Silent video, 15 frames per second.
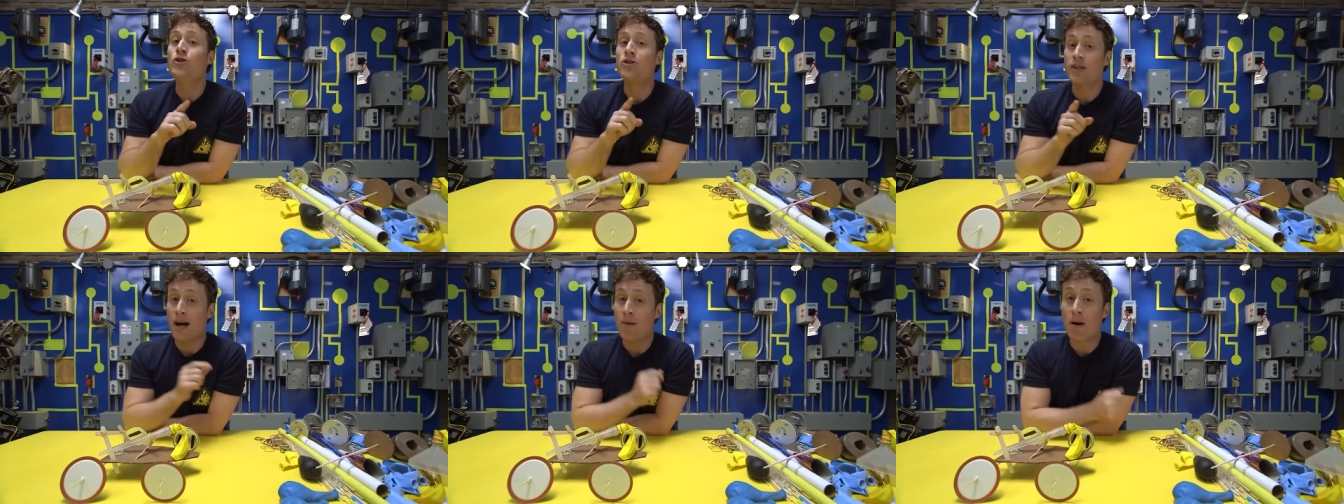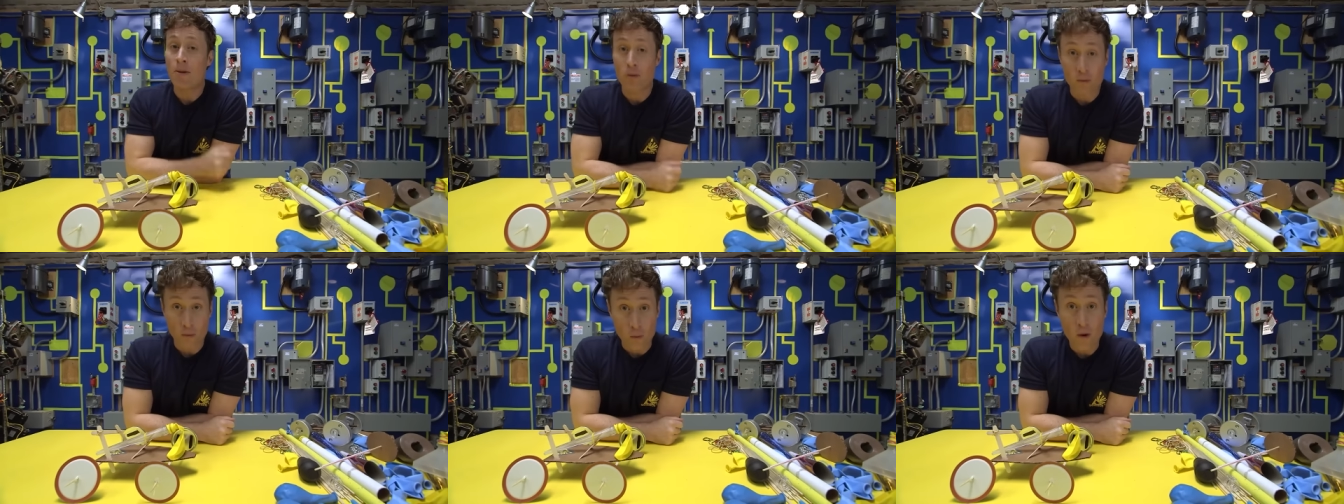You should come
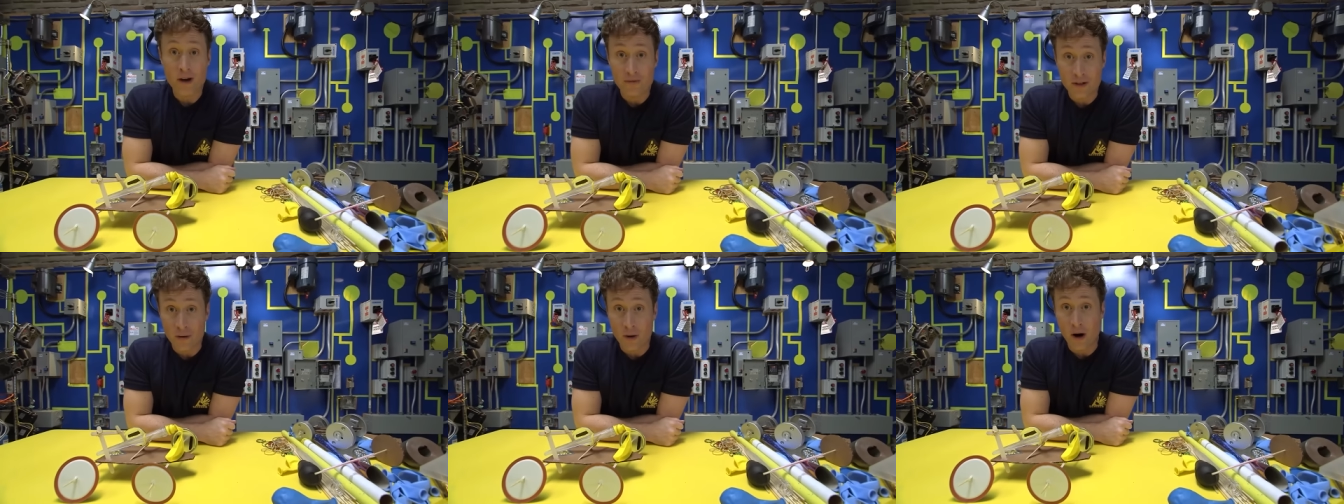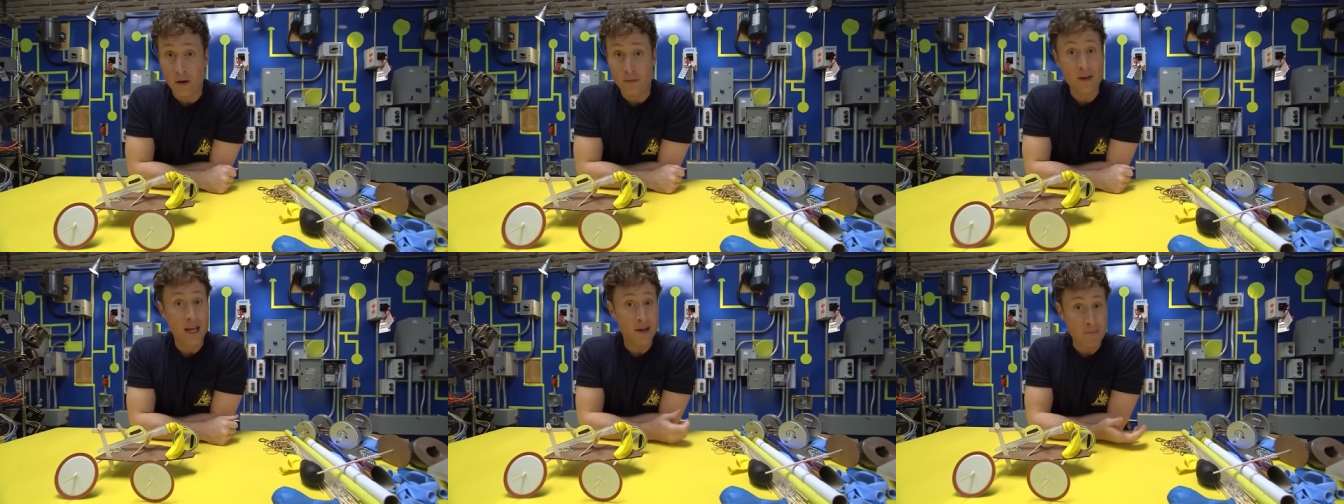up with one of your
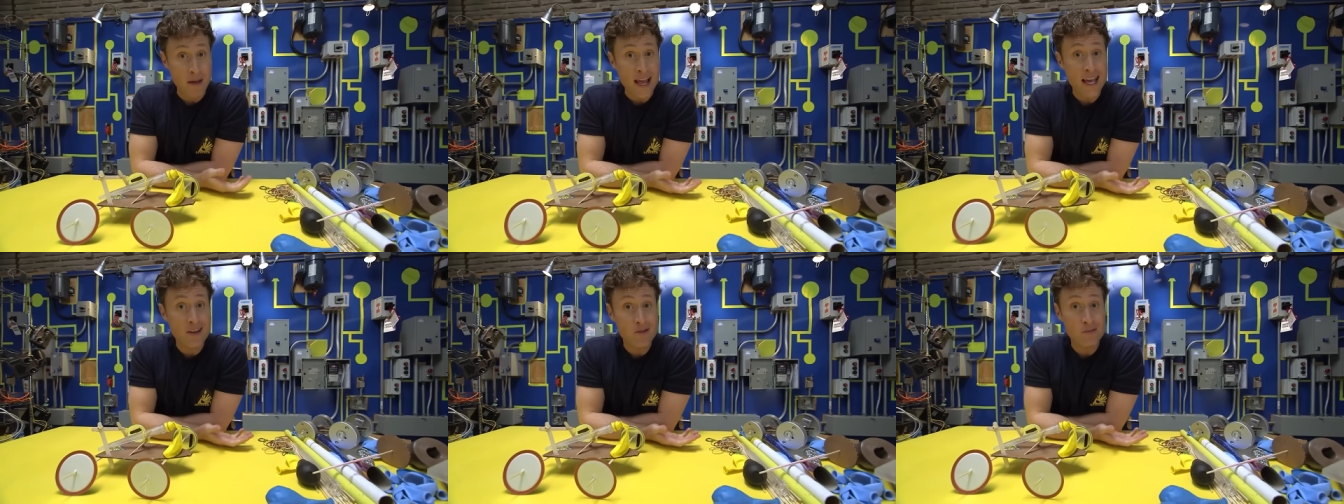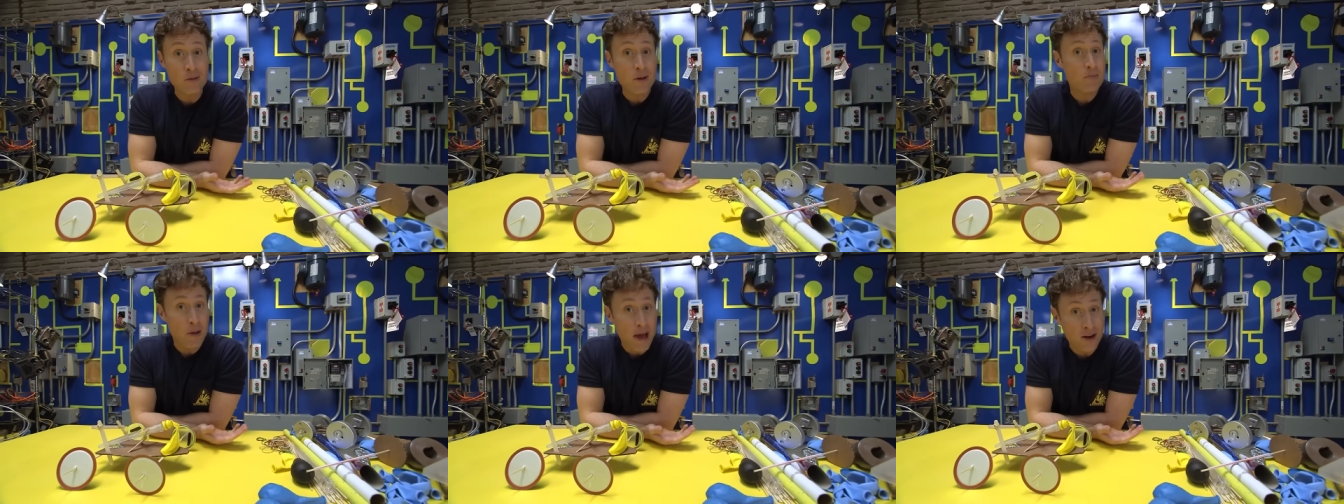own. It may
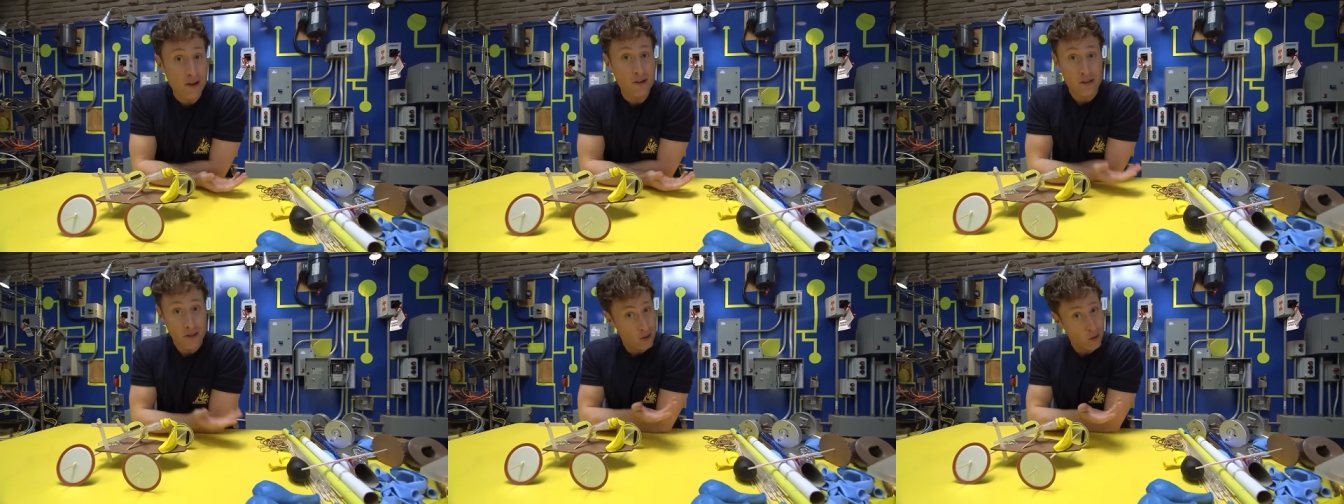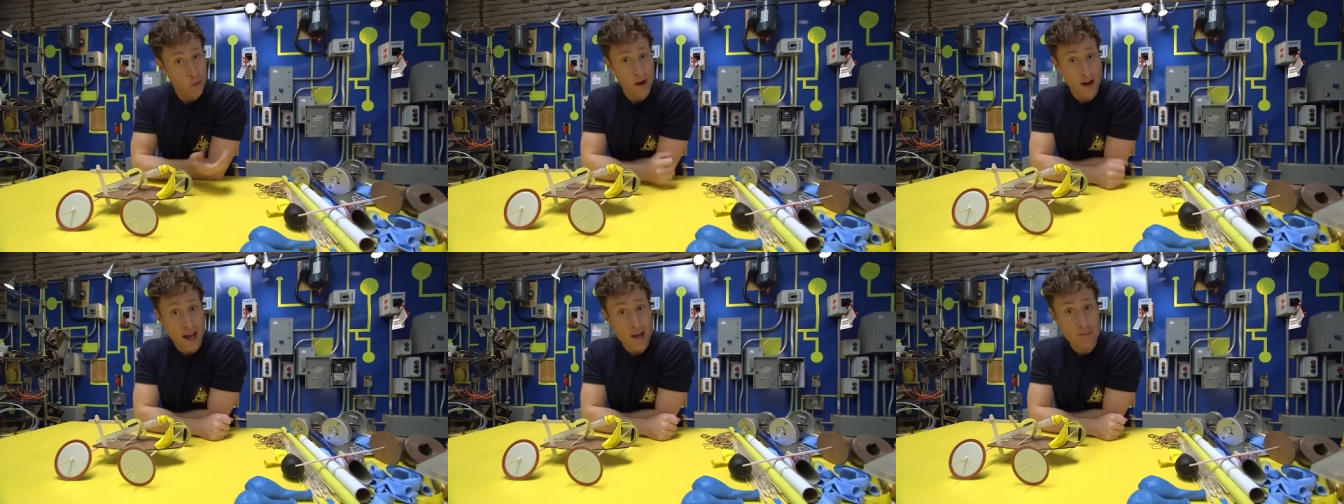even be better than the
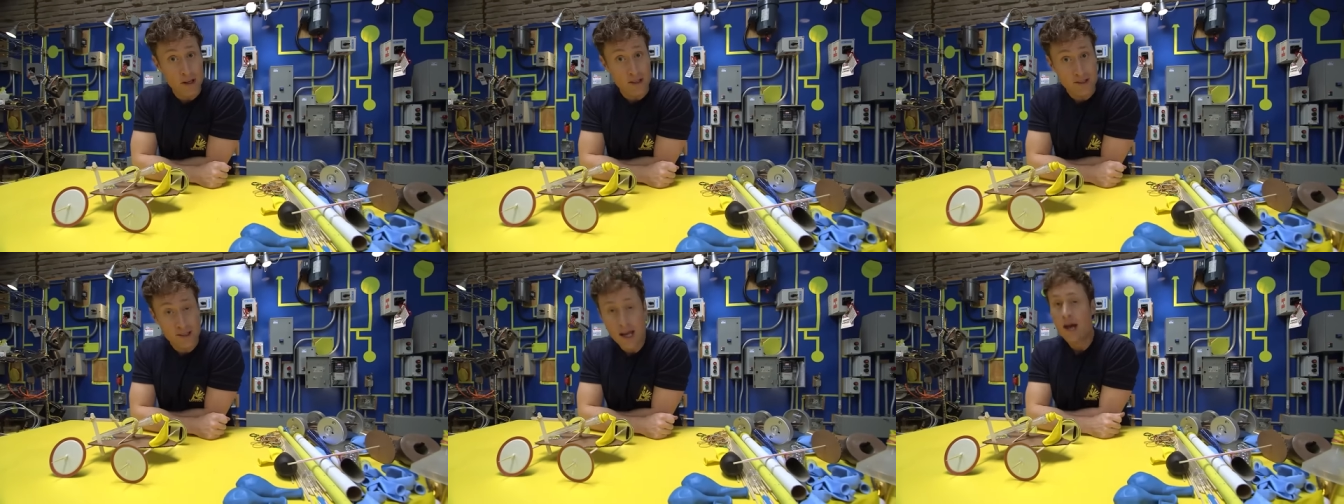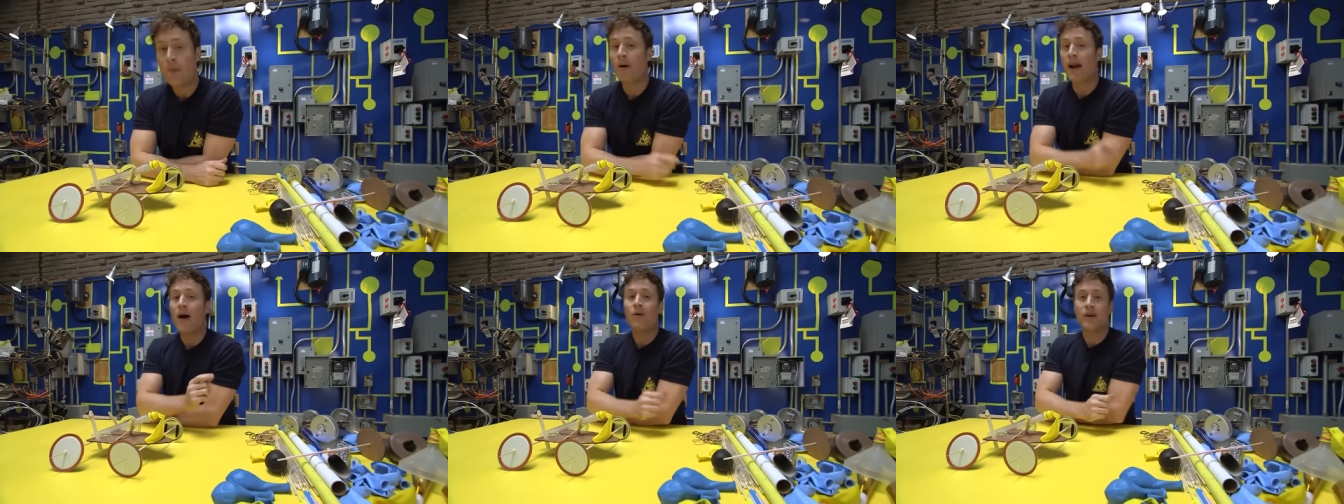one I built.
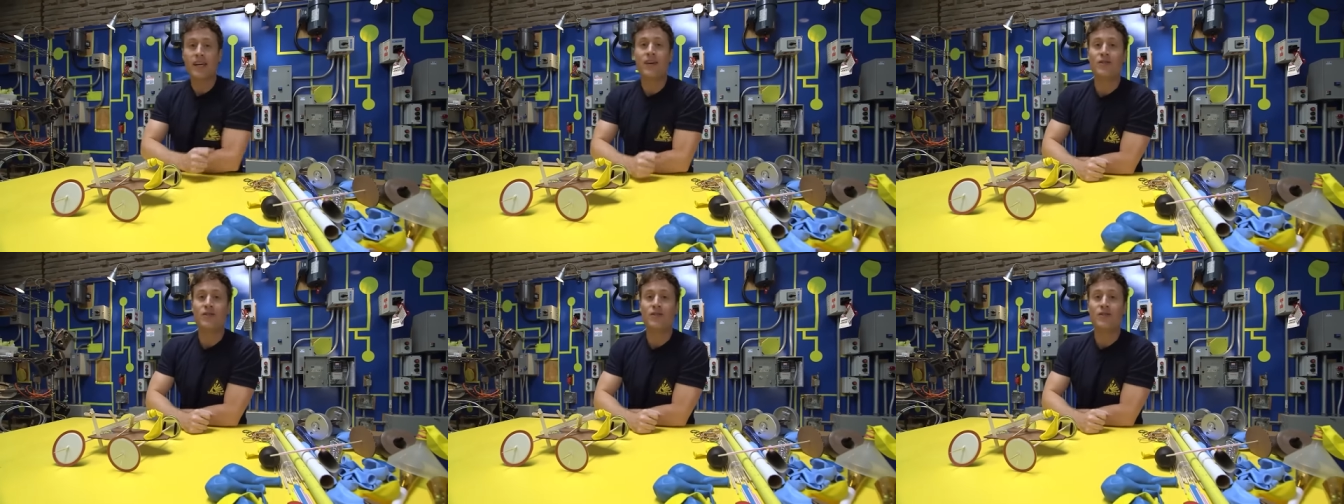But I will